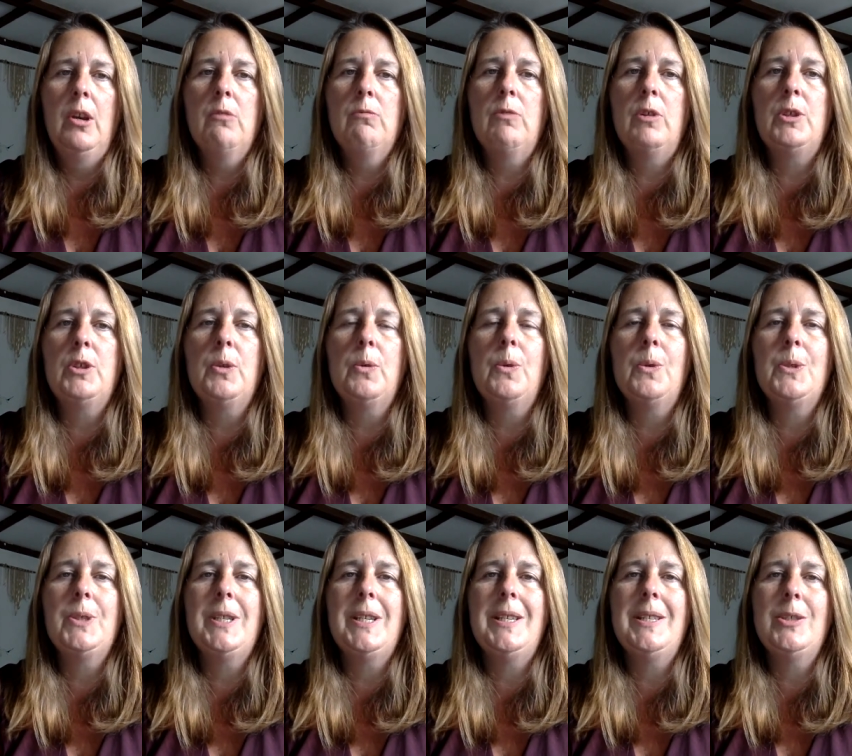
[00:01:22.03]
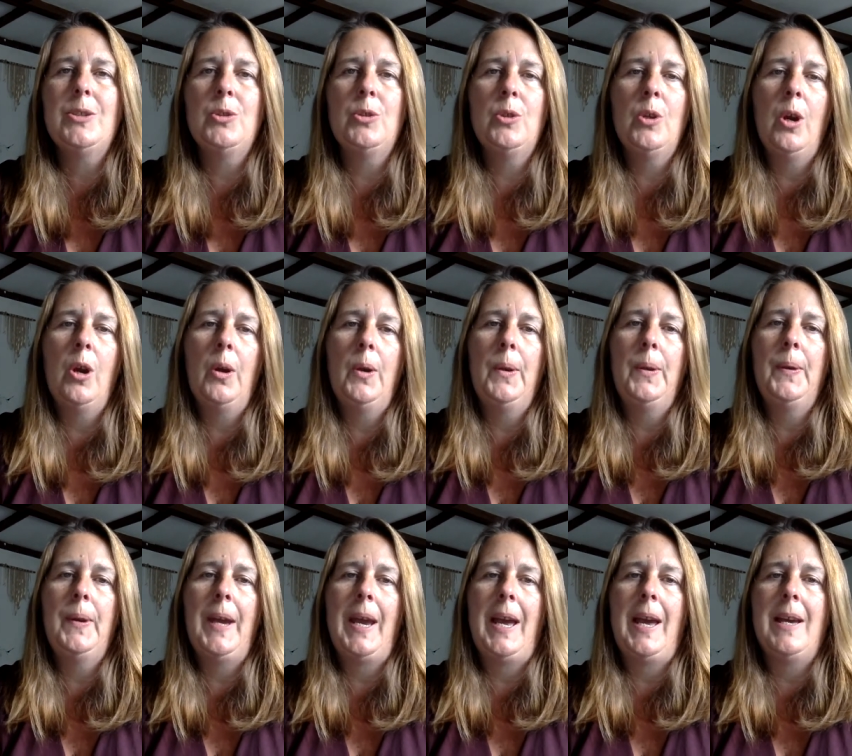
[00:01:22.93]
Rose quartz is
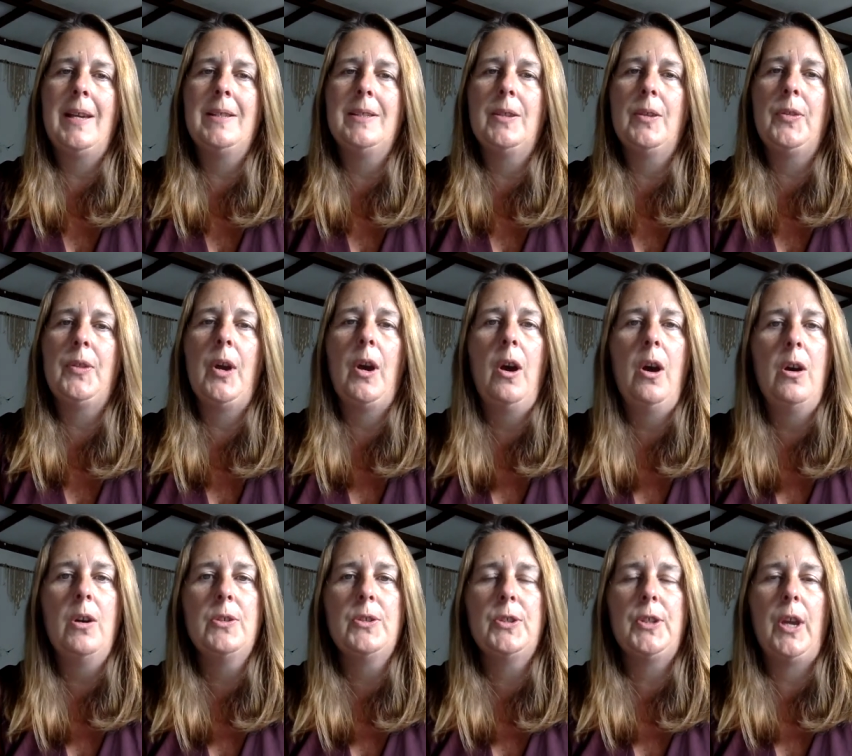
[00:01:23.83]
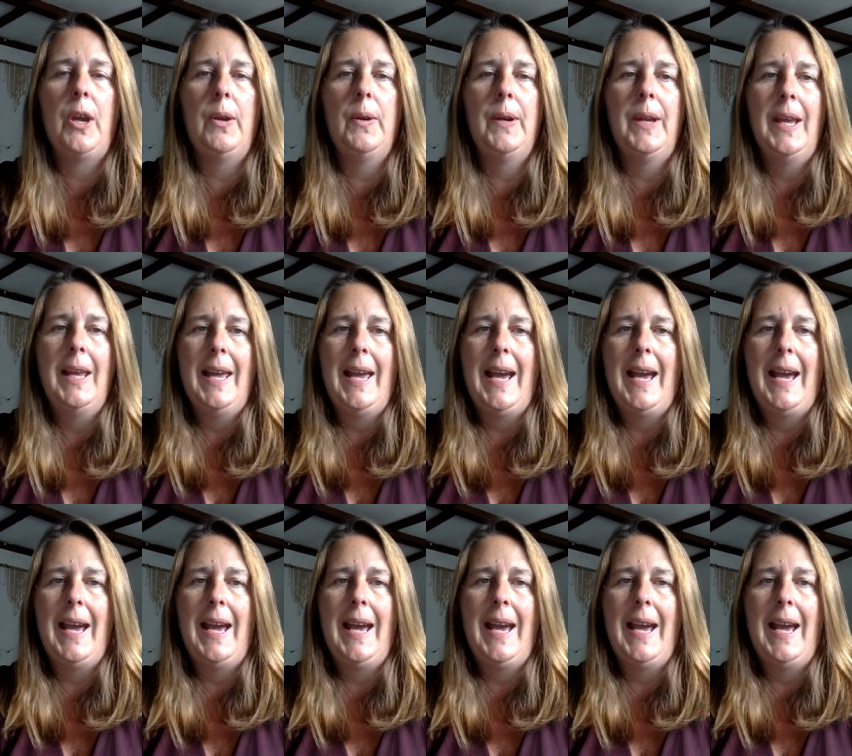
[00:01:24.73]
known as the heart stone